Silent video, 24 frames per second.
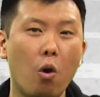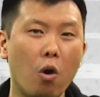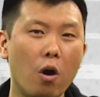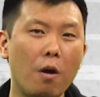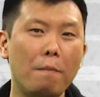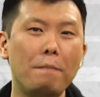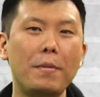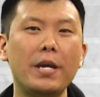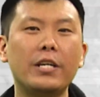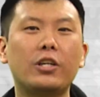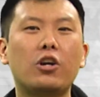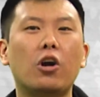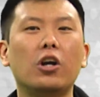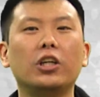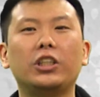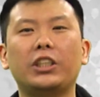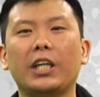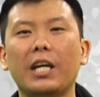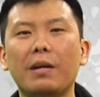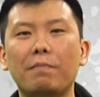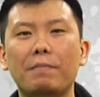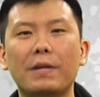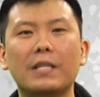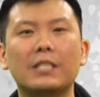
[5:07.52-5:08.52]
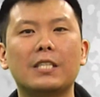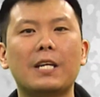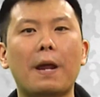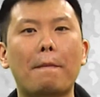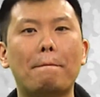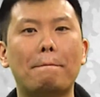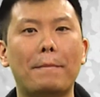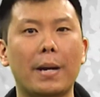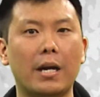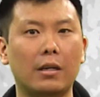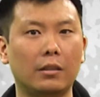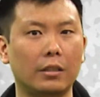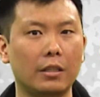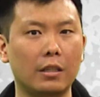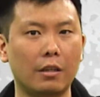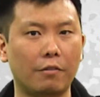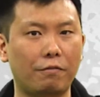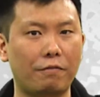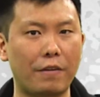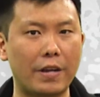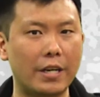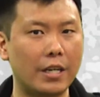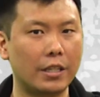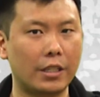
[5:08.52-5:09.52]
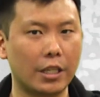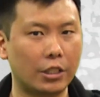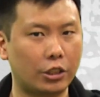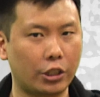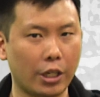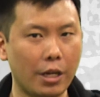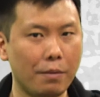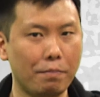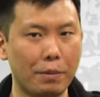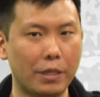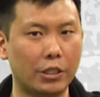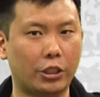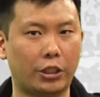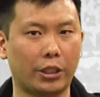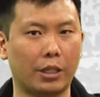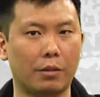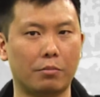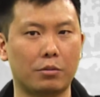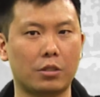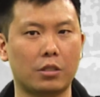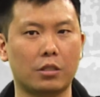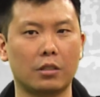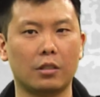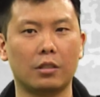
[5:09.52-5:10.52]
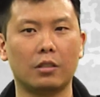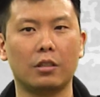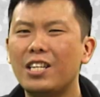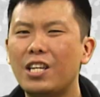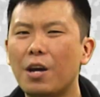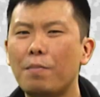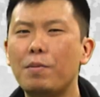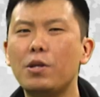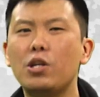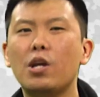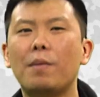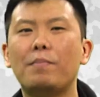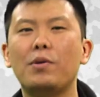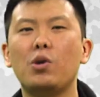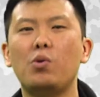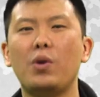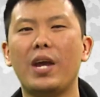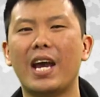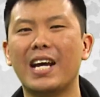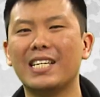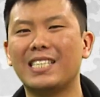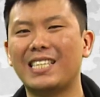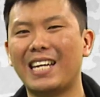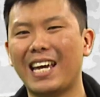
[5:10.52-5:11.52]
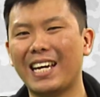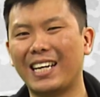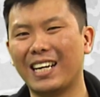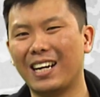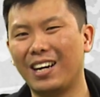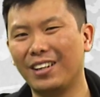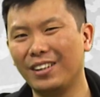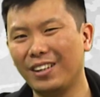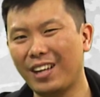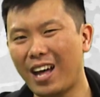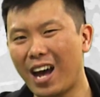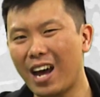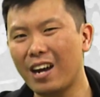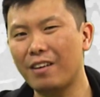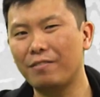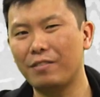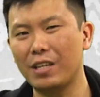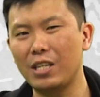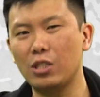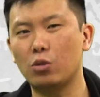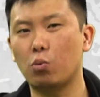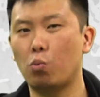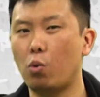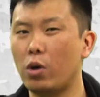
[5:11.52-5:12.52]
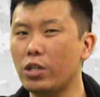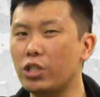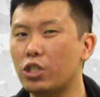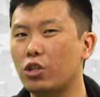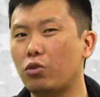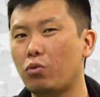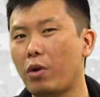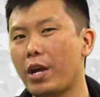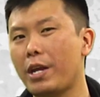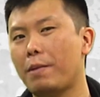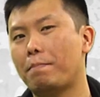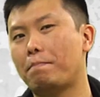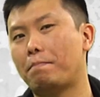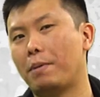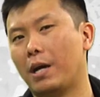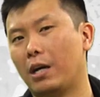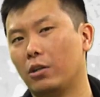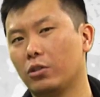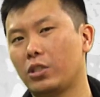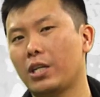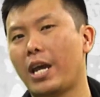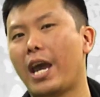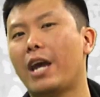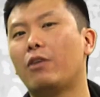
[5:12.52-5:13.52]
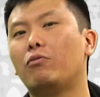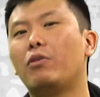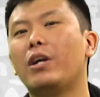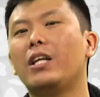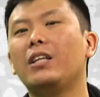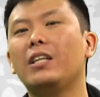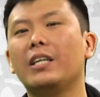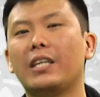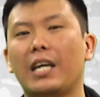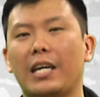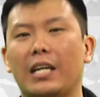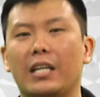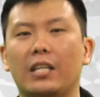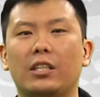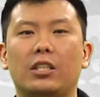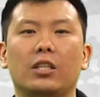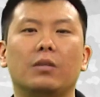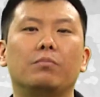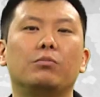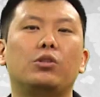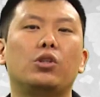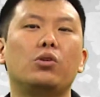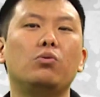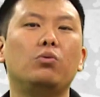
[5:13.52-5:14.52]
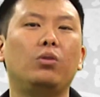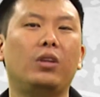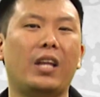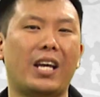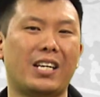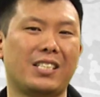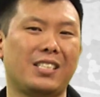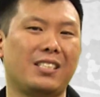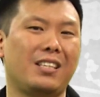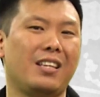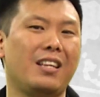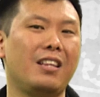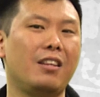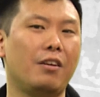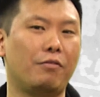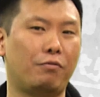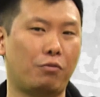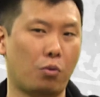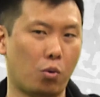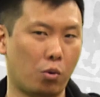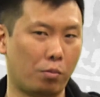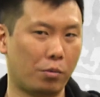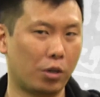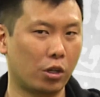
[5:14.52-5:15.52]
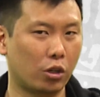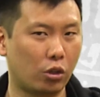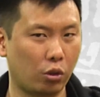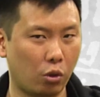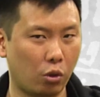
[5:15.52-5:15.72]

or mid-card champions that barely defended their championships. W W E has taken a lot of these once great belts and relegated them to less than their former